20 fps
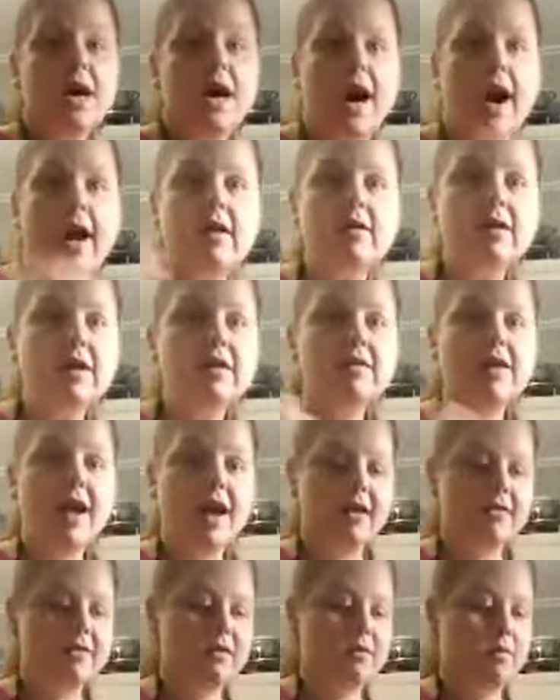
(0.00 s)
I don't even
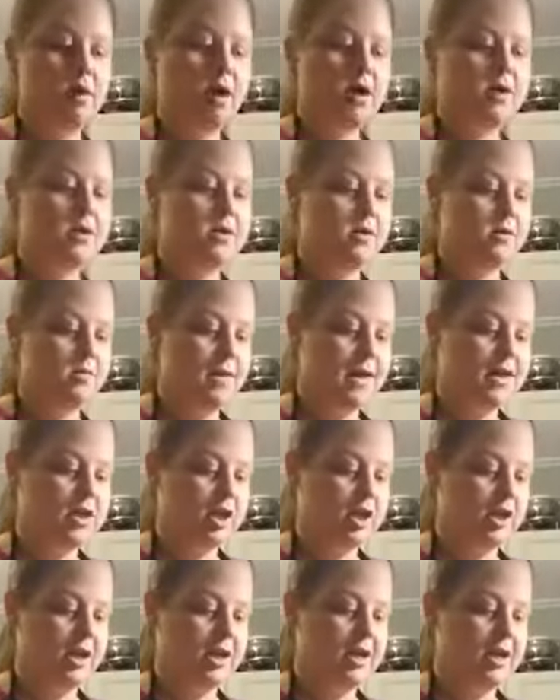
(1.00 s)
have to monitor my
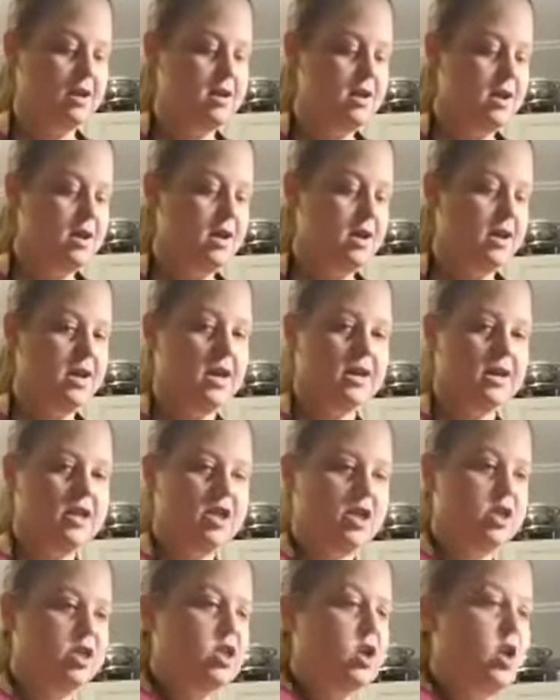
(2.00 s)
chicken. It's
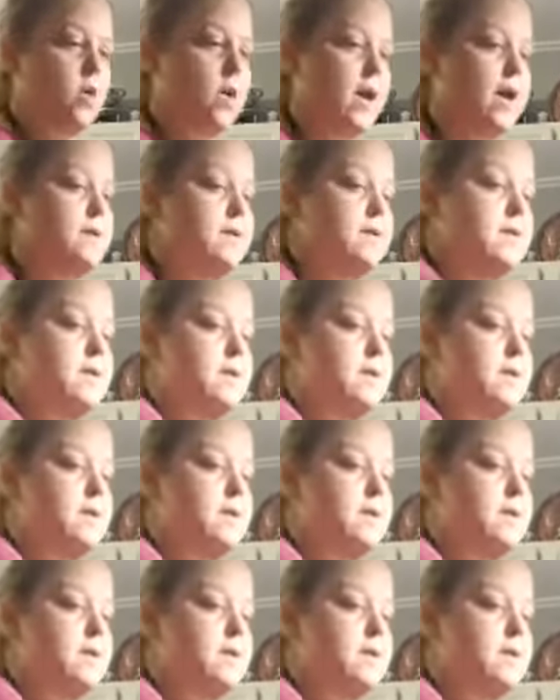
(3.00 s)
just going,